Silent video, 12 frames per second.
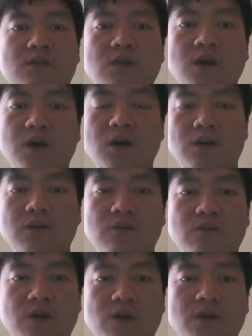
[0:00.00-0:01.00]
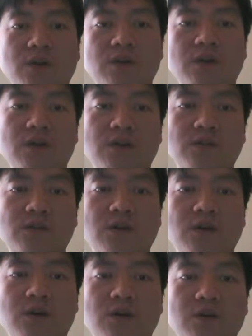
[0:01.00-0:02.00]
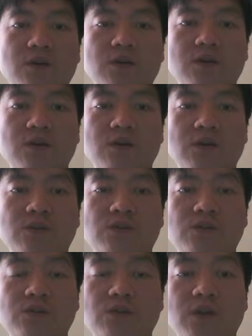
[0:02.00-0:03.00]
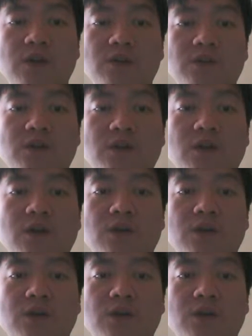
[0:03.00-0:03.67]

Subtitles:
uh, regarding the data set, there's two data sets that I